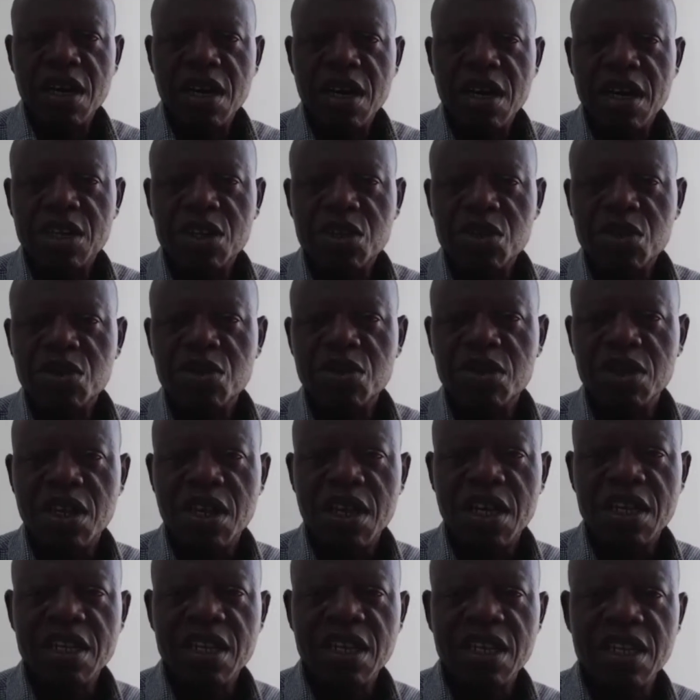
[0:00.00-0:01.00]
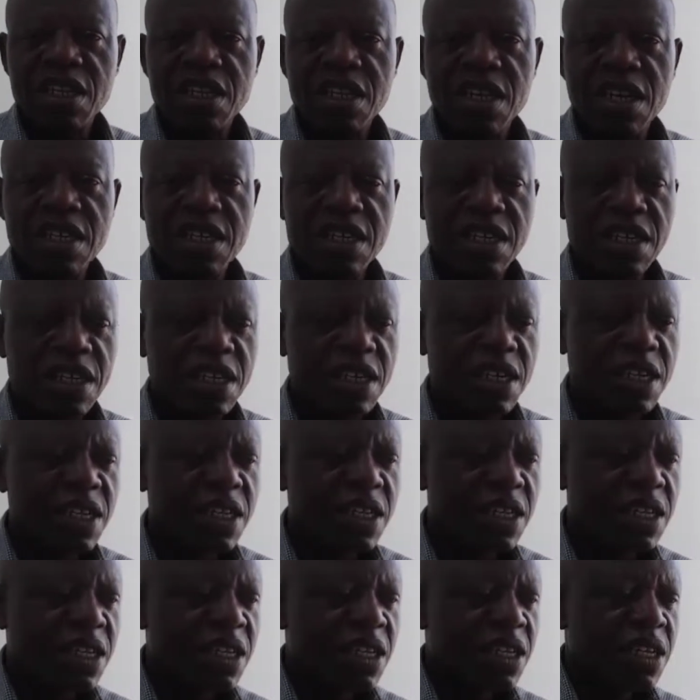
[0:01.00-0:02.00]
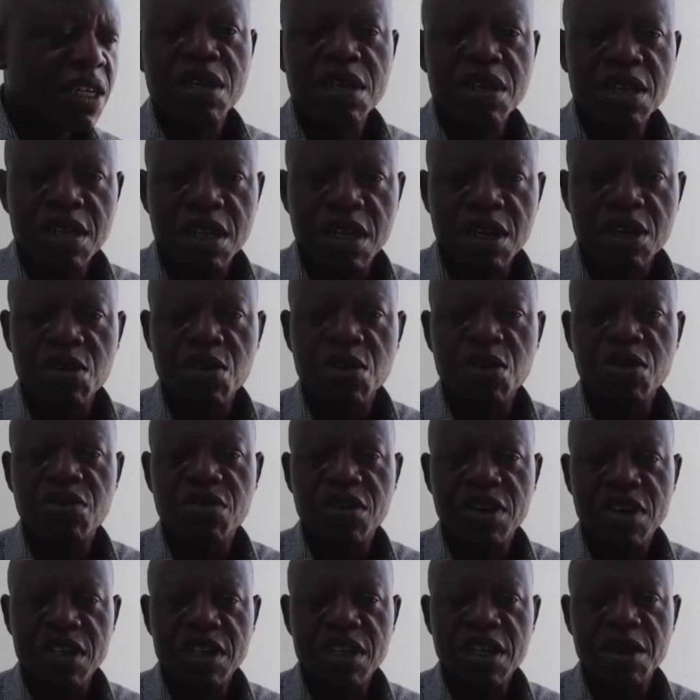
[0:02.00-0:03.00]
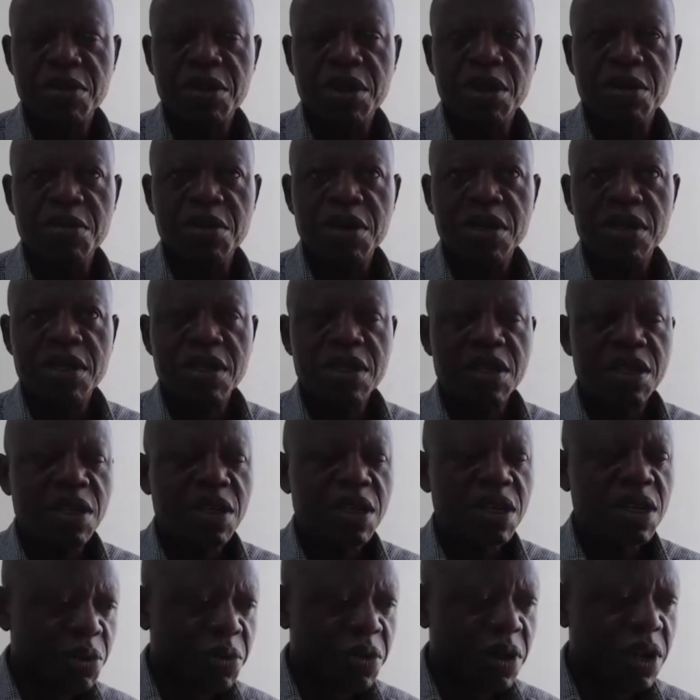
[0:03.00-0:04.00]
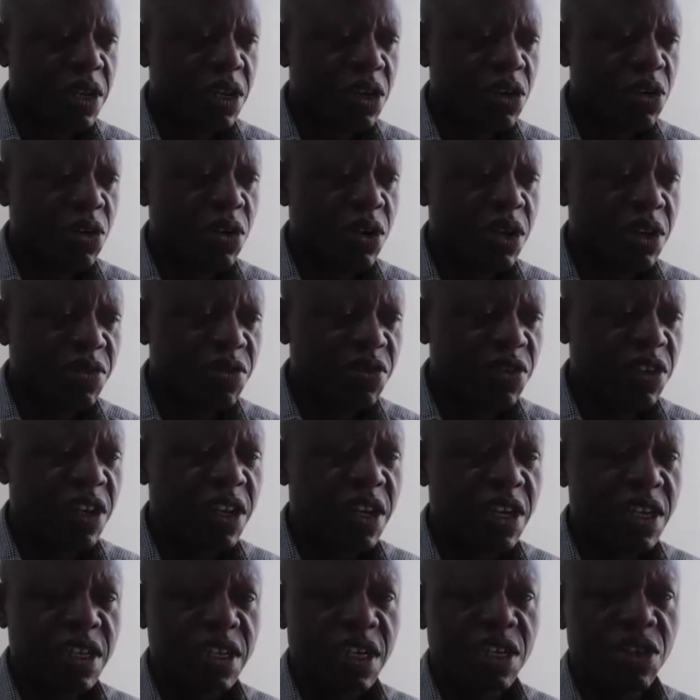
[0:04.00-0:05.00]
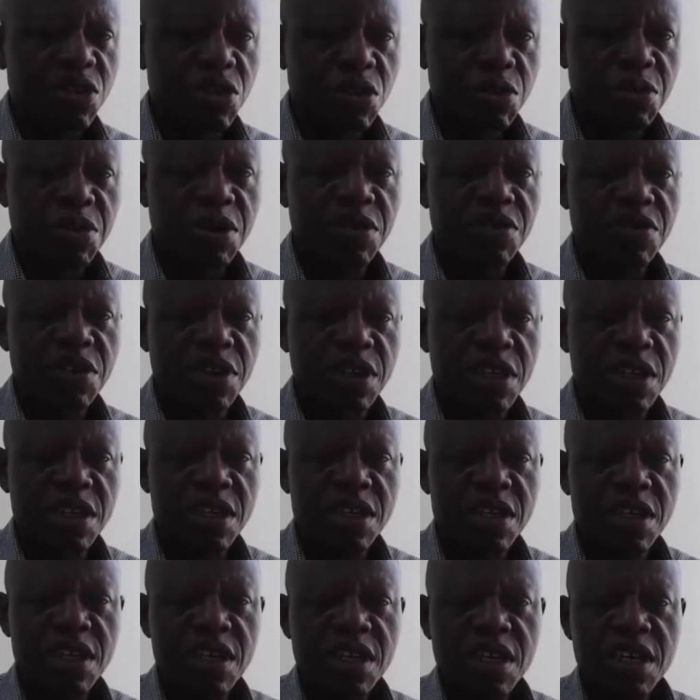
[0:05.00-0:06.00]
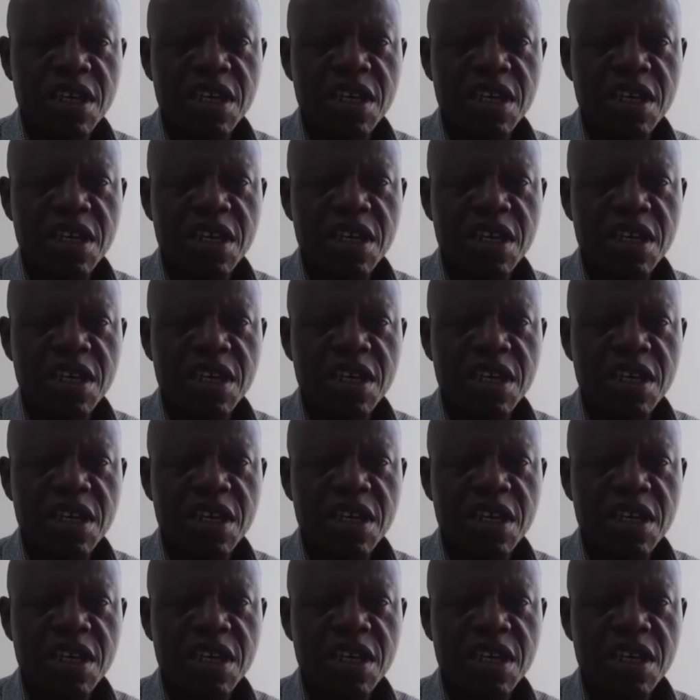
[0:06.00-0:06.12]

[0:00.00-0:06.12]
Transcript: I told you in the last class that this course, Financial Management, popularly called in finance as corporate finance,